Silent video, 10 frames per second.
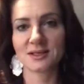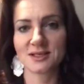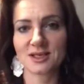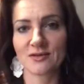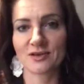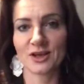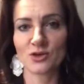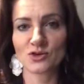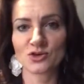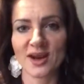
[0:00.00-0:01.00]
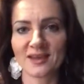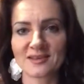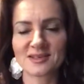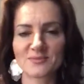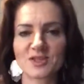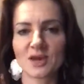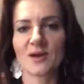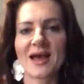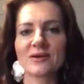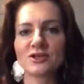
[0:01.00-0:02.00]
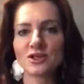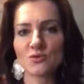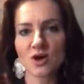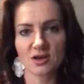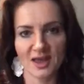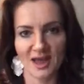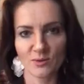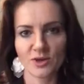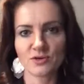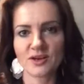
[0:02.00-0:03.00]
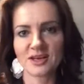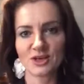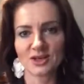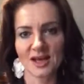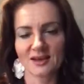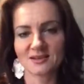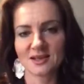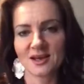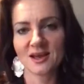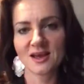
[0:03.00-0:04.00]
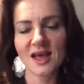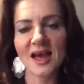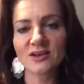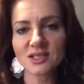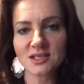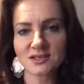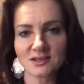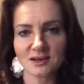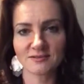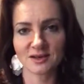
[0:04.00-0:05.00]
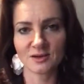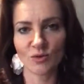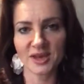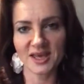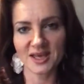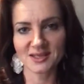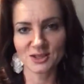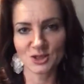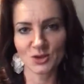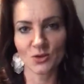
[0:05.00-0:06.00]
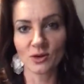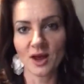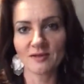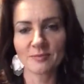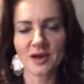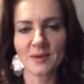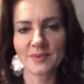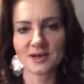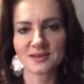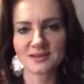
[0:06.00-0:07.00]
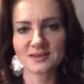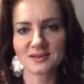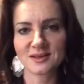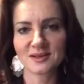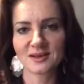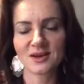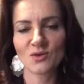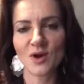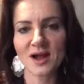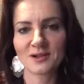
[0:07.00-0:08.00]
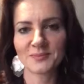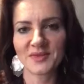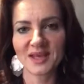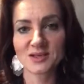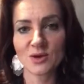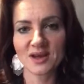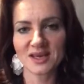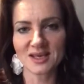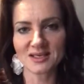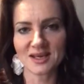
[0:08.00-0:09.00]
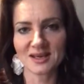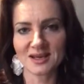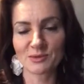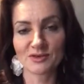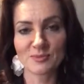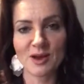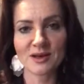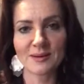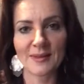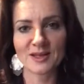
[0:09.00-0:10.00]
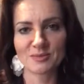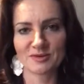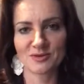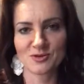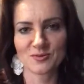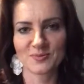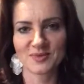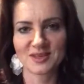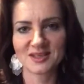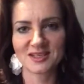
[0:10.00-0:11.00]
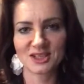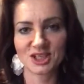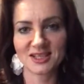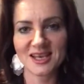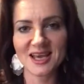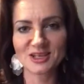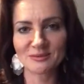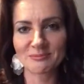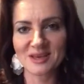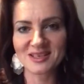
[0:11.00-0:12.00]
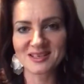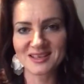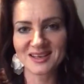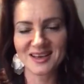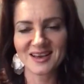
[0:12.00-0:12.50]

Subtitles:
discovering your strengths. So how do you work out what you're really good at? How do you discover what you're here to do, your life purpose? Well, it's quite easy, and we've spoken about this before. So just in case you missed